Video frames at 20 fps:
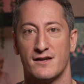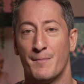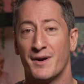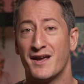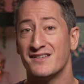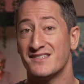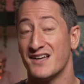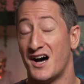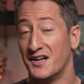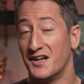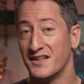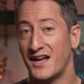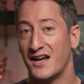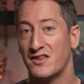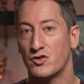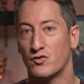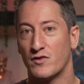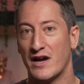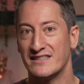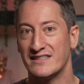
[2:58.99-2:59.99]
Because unlike
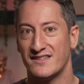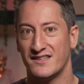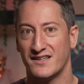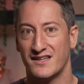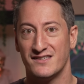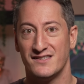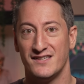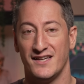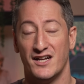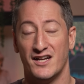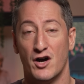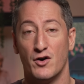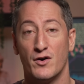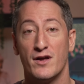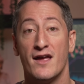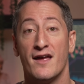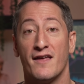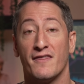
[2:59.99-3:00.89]
the rest of the casino,